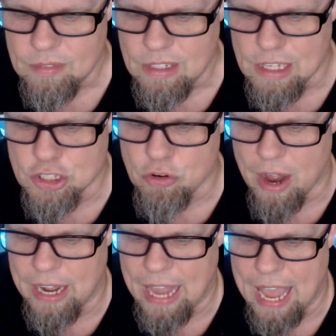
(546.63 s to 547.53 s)
Let's
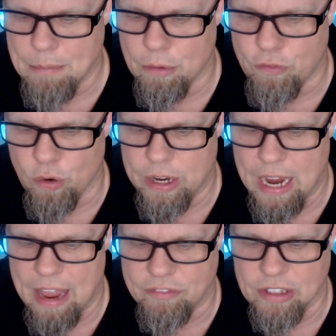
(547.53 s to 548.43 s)
try and hang before you
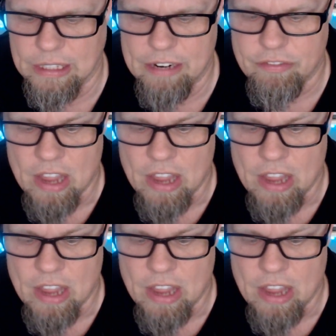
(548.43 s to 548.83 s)
have to leave.